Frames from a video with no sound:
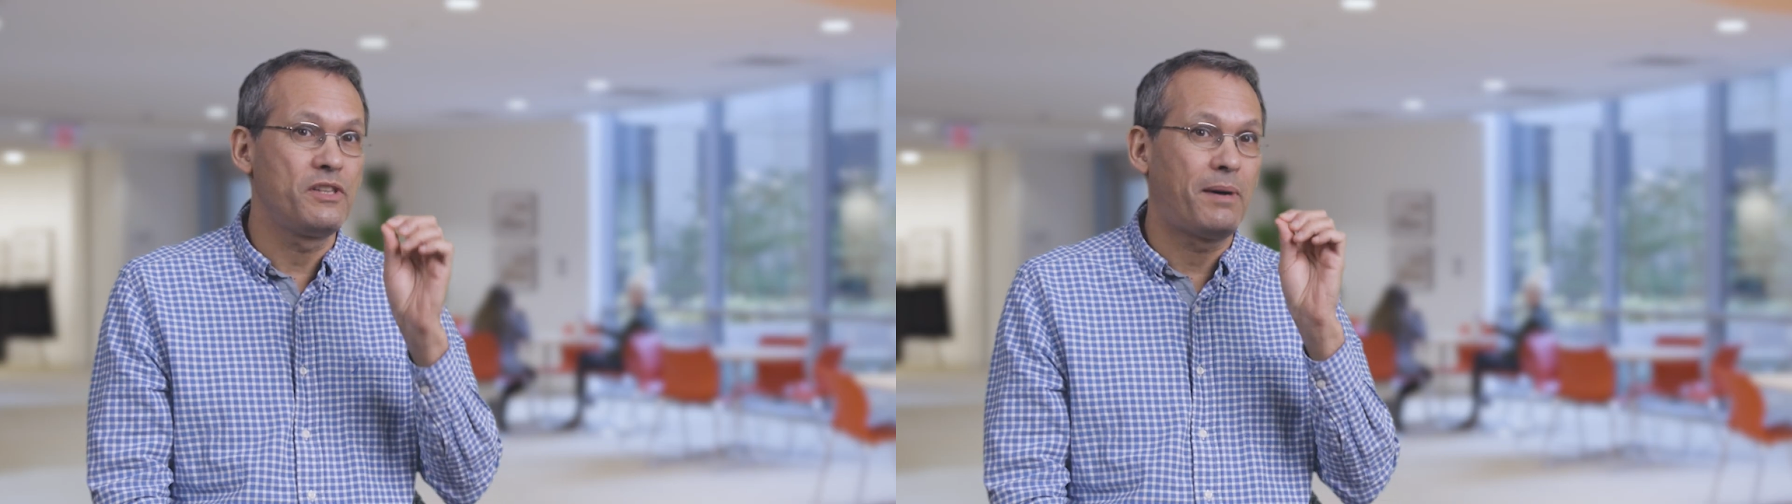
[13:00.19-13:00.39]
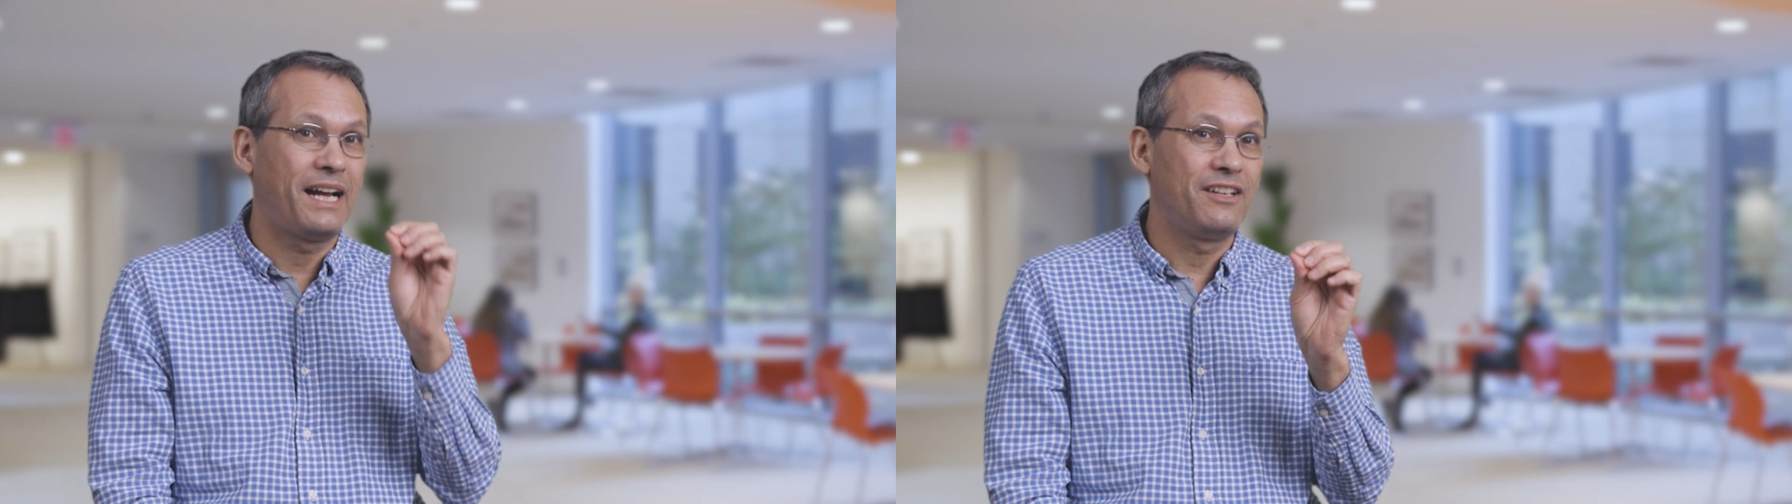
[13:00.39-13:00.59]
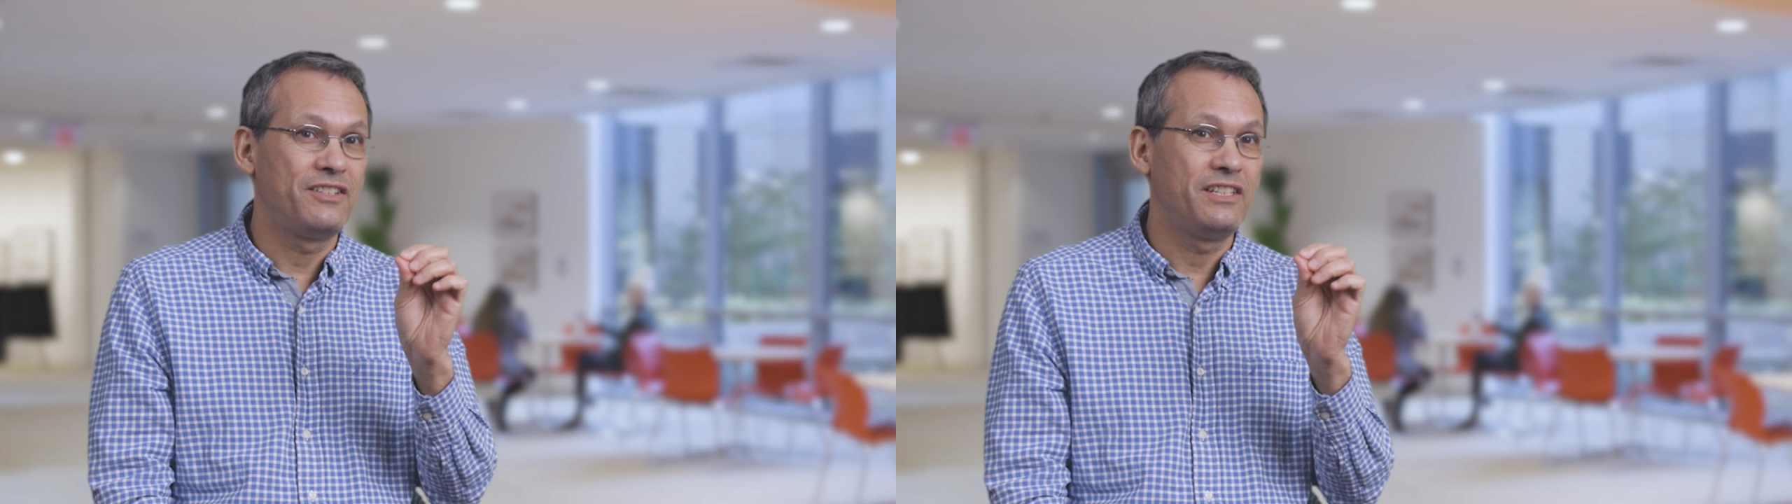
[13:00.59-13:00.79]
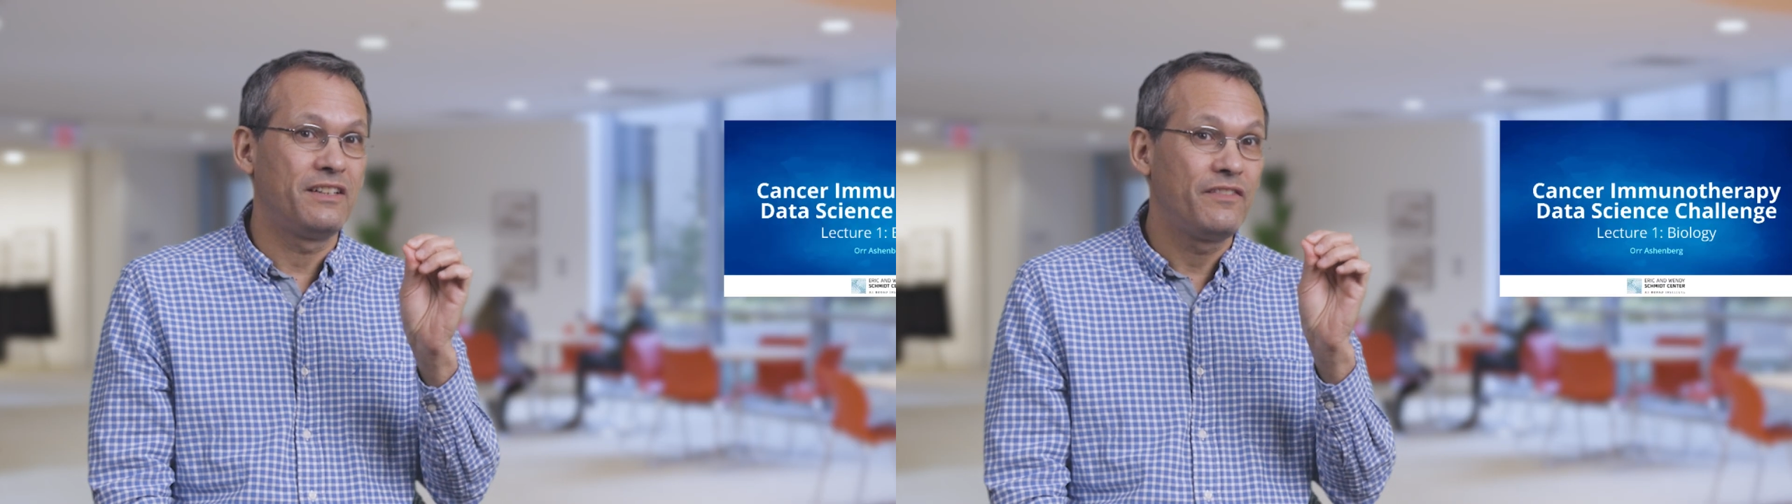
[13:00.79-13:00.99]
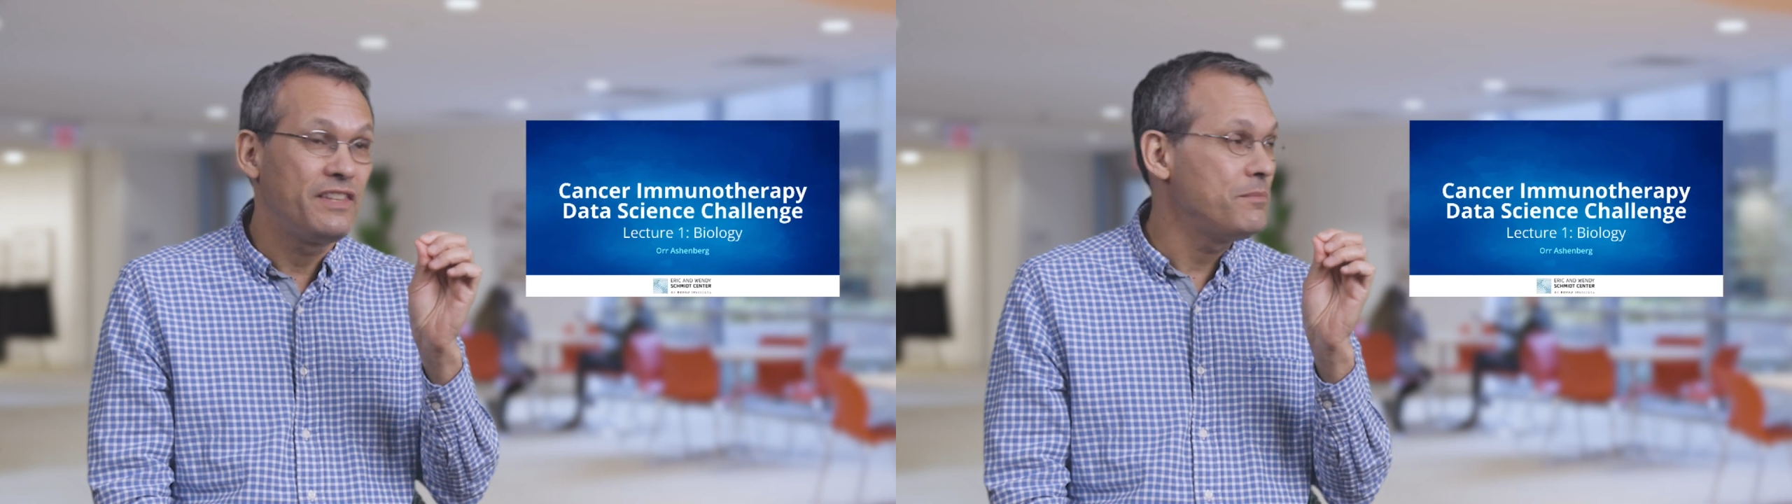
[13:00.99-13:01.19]
the biology
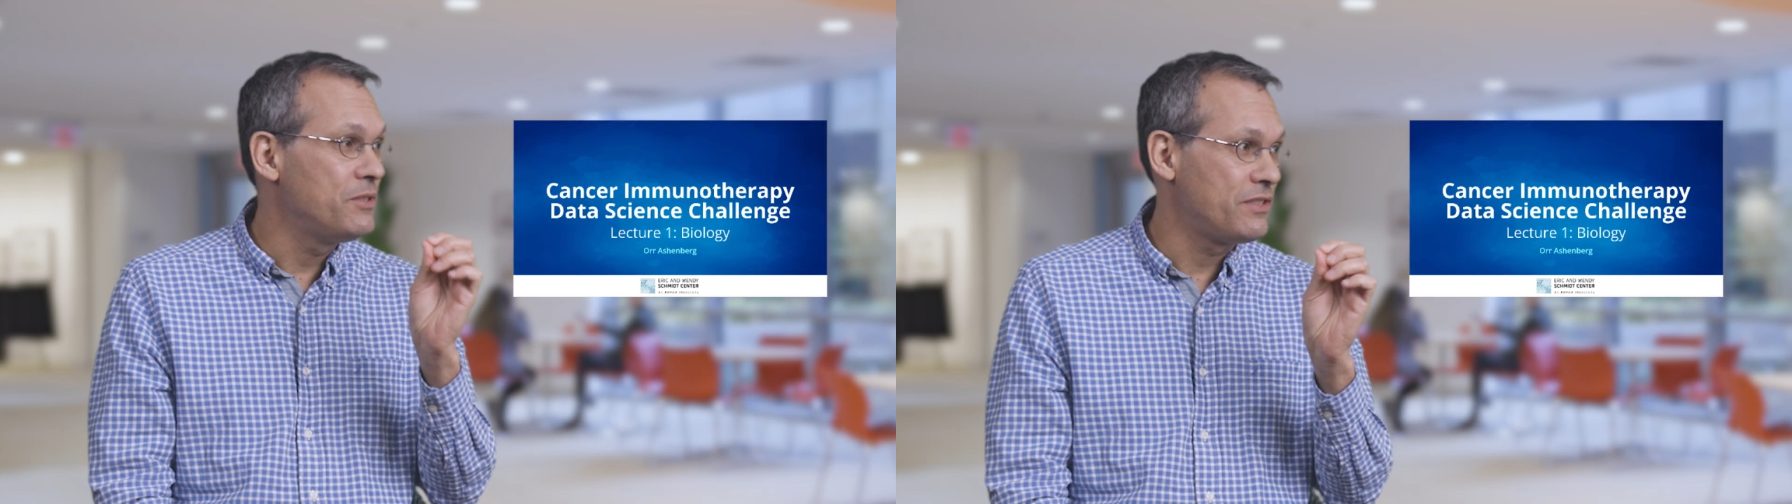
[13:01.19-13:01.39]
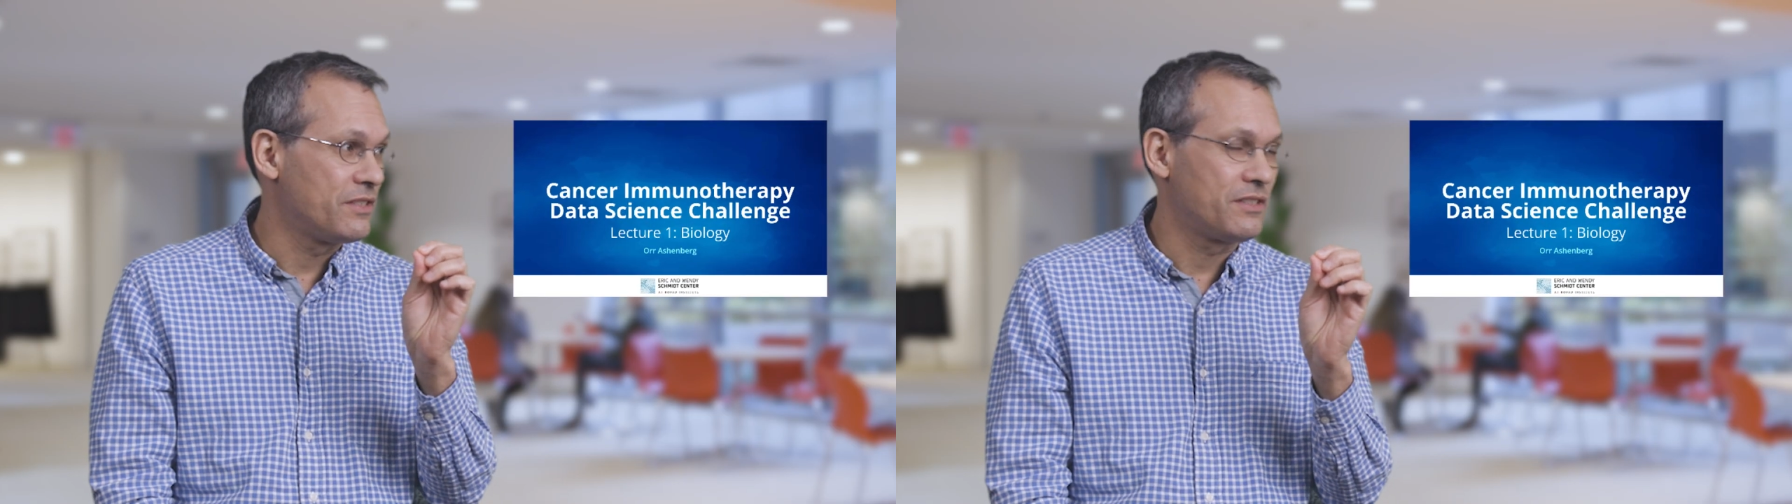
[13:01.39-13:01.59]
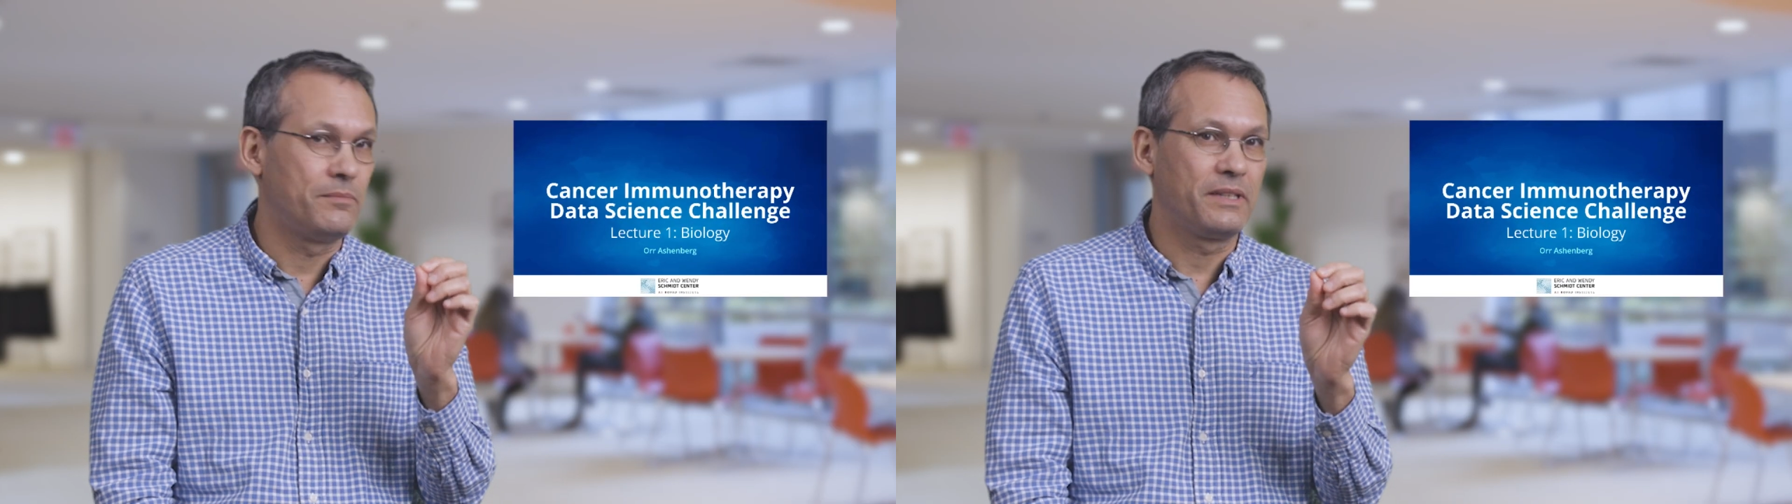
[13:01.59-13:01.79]
of the immune system,